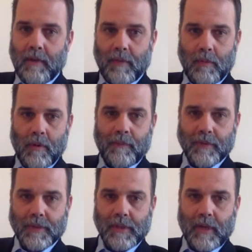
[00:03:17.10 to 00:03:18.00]
if it weren't
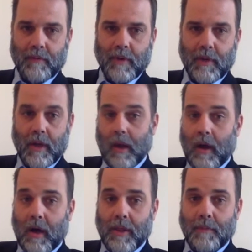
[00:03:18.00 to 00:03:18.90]
for slavery,
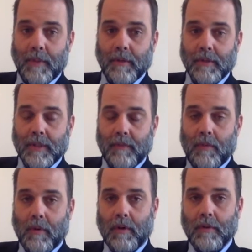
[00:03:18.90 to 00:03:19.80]
uh, there'd be no
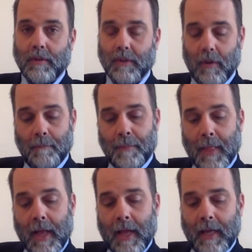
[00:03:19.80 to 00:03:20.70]
Civil War. So,
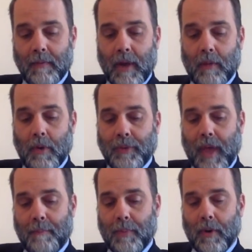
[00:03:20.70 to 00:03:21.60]
anyway, I wrote
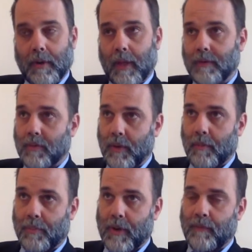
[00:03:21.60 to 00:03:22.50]
that book. That was a
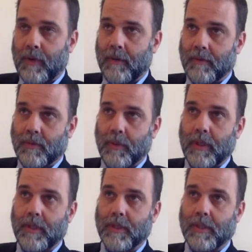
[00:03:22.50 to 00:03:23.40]
real brief one. It was
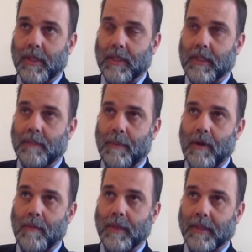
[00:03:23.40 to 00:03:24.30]
really just an
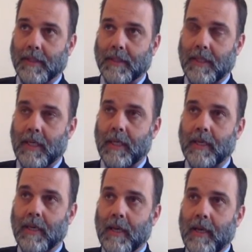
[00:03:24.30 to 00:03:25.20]
experiment to
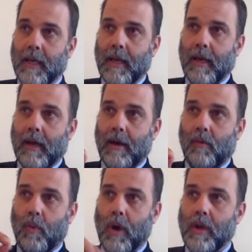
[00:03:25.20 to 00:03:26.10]
see
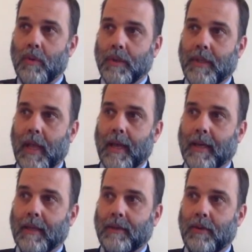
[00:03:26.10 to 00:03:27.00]
what it would
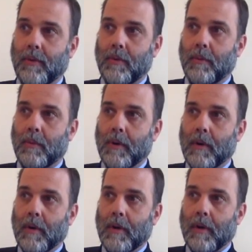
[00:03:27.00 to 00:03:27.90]
take to
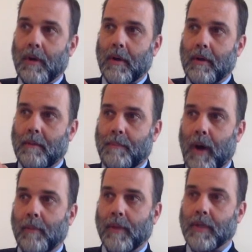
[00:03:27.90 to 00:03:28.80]

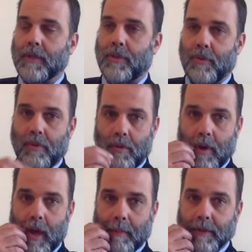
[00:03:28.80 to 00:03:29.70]
publish
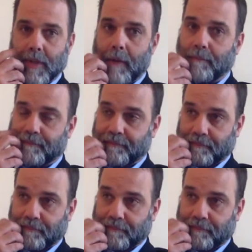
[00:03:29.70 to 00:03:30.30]
through Amazon,